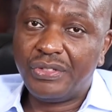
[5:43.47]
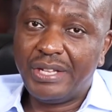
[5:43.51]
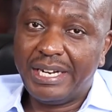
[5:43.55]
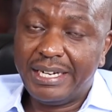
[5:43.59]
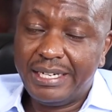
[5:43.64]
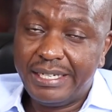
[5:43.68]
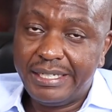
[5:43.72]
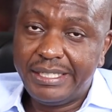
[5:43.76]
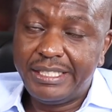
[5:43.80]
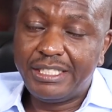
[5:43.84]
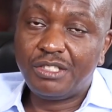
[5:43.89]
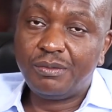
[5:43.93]
that
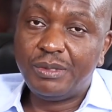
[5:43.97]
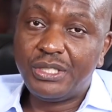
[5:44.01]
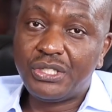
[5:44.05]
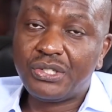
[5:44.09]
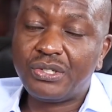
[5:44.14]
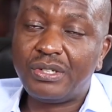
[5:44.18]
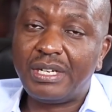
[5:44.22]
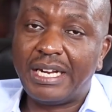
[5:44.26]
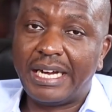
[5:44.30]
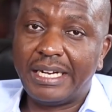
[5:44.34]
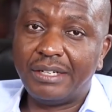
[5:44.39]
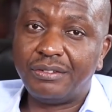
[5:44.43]
leads me
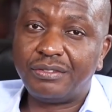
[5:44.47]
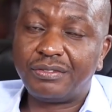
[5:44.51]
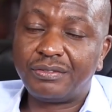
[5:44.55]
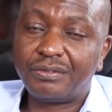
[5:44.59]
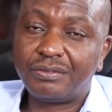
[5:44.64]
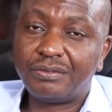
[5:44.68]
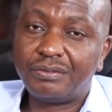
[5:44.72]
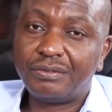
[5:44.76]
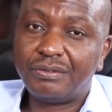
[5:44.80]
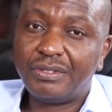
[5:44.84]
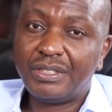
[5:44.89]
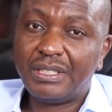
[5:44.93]
to life.
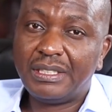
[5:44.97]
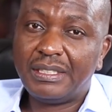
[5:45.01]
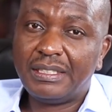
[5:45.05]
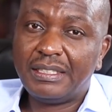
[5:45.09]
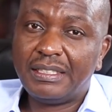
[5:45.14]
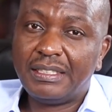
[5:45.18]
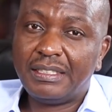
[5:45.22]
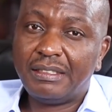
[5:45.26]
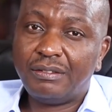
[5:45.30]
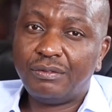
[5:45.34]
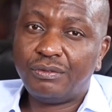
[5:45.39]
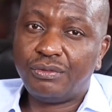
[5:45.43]

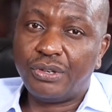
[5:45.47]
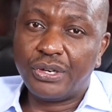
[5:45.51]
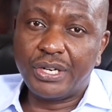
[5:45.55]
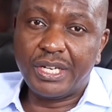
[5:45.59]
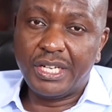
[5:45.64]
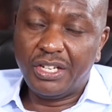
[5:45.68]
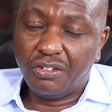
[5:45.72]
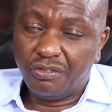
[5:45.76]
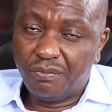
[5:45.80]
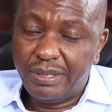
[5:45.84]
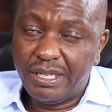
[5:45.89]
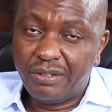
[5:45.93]

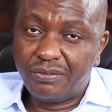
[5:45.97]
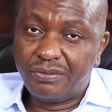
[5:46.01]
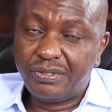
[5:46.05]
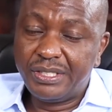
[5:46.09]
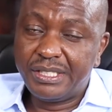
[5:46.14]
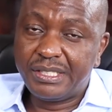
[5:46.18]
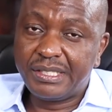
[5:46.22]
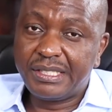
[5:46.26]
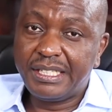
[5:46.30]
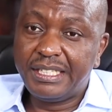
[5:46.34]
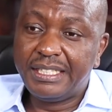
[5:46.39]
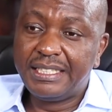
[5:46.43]
Forgive me every
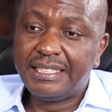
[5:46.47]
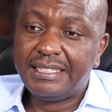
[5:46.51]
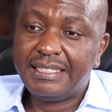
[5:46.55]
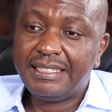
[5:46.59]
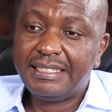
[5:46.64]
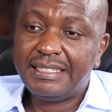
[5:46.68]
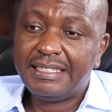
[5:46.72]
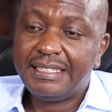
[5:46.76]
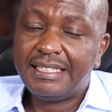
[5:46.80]
sin